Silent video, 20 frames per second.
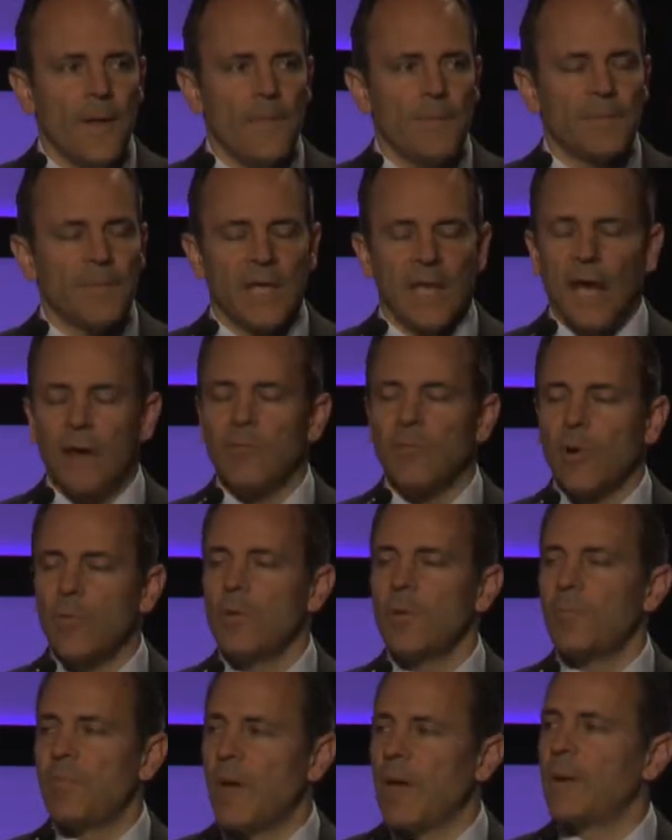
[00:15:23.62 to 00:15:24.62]
And I wrote a
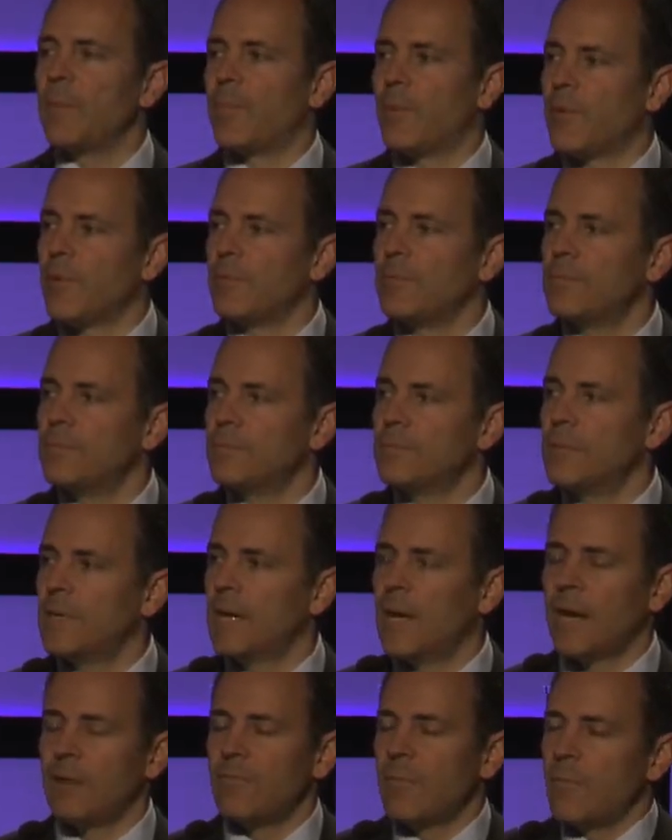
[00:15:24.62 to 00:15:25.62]
paper,
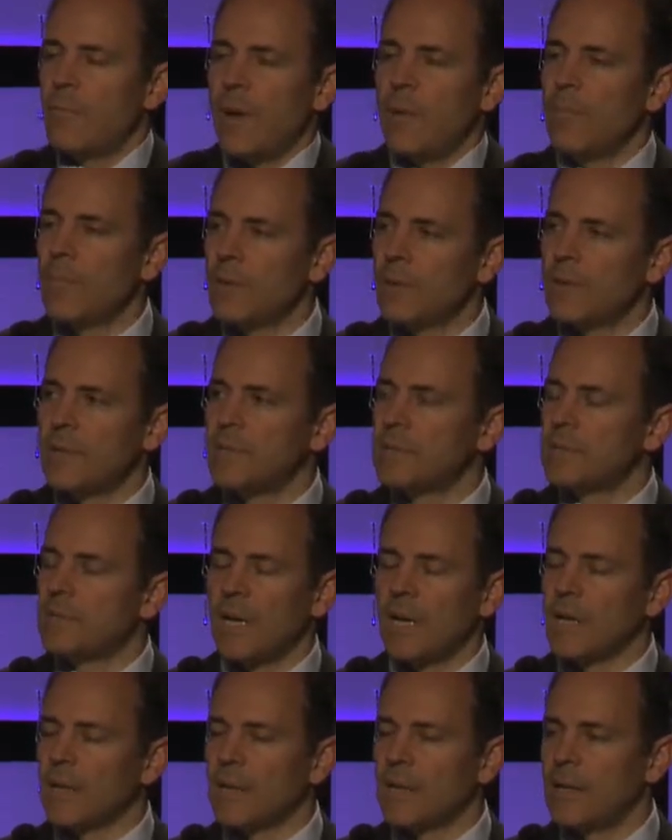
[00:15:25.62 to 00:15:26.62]
and I remember
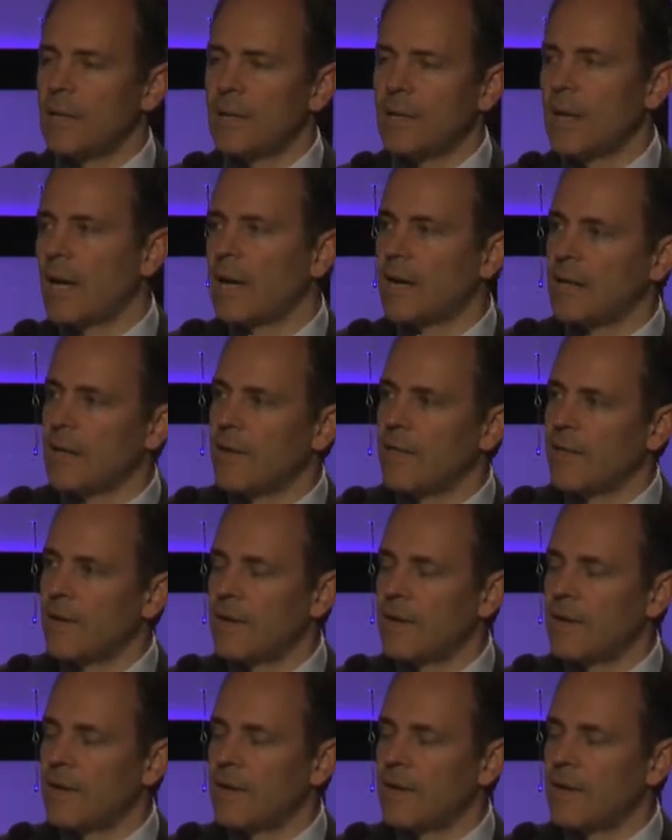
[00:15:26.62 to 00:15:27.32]
distinctly the title of it.